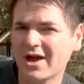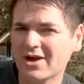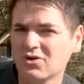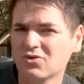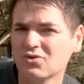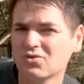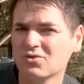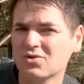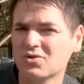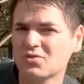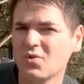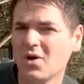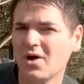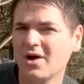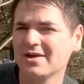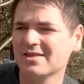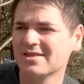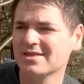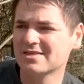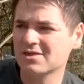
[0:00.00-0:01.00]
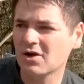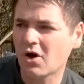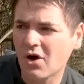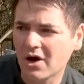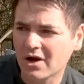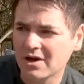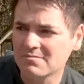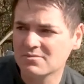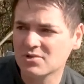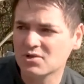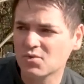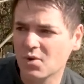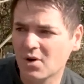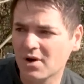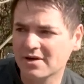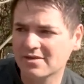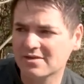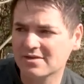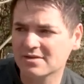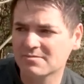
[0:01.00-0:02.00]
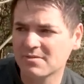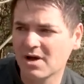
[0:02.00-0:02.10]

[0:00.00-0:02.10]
records-wise and times-wise at